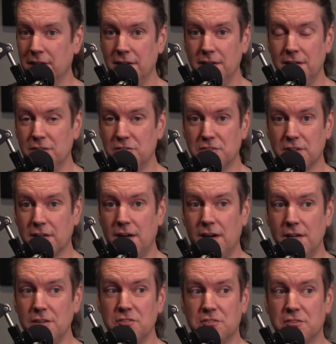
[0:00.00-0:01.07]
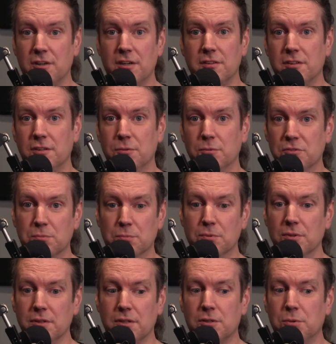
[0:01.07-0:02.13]
It's like, I just thought that it was
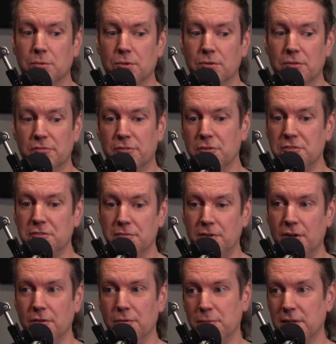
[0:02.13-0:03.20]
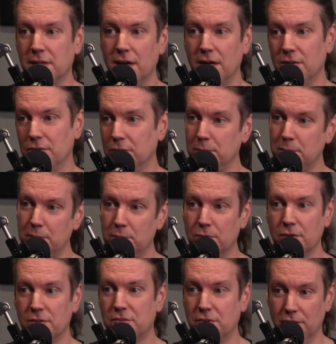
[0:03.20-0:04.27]
really cool, first of all, that we got a little bit
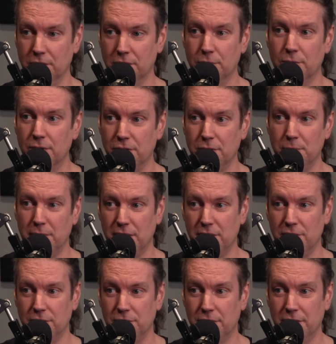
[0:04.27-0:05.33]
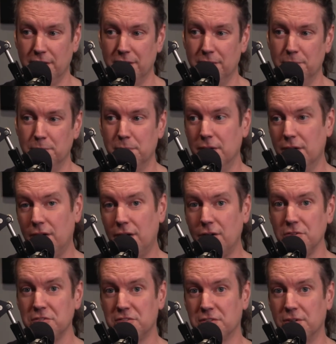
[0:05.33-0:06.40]
more into the lore of the Mandalorian, but
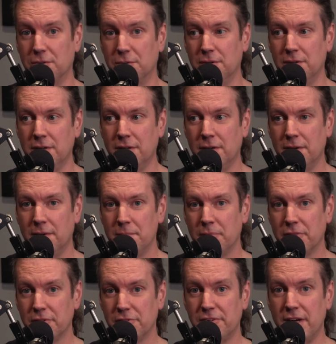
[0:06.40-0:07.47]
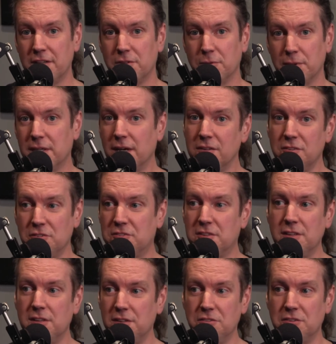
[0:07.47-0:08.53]
also the fact that we got to
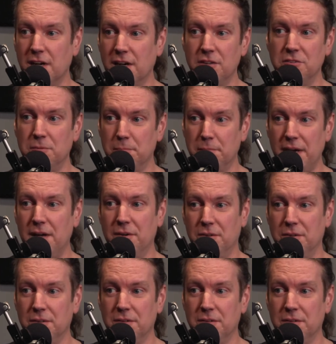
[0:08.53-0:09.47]
see these guys in battle.